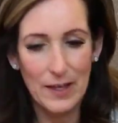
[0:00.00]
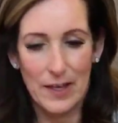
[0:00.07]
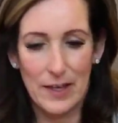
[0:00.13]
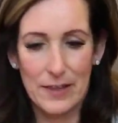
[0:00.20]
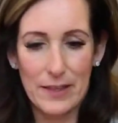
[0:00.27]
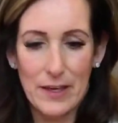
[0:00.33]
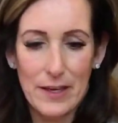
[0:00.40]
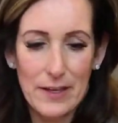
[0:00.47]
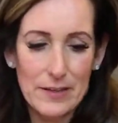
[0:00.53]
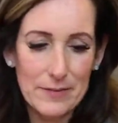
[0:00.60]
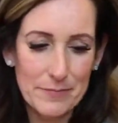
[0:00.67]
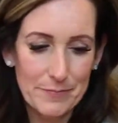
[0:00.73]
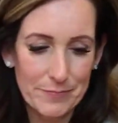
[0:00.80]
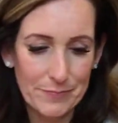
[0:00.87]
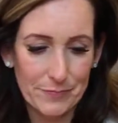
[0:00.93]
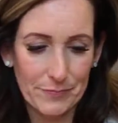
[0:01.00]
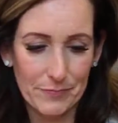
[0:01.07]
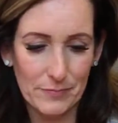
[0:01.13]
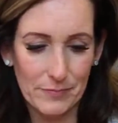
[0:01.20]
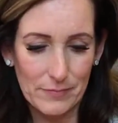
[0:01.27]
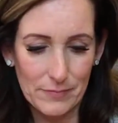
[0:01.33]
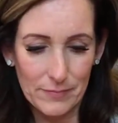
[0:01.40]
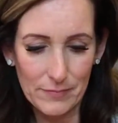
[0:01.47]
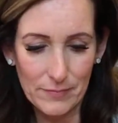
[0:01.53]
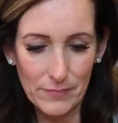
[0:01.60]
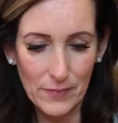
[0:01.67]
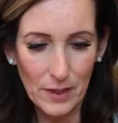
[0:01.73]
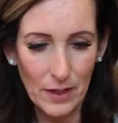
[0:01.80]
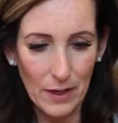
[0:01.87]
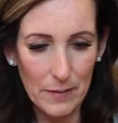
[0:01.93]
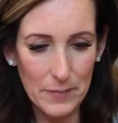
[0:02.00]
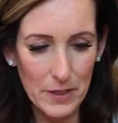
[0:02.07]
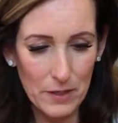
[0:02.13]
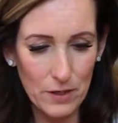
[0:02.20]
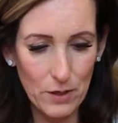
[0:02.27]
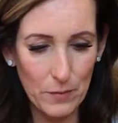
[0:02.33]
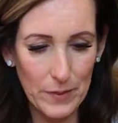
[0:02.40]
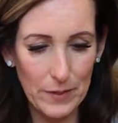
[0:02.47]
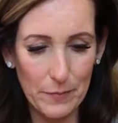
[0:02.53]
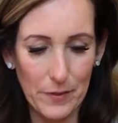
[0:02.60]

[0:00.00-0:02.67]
And then I'm gonna go in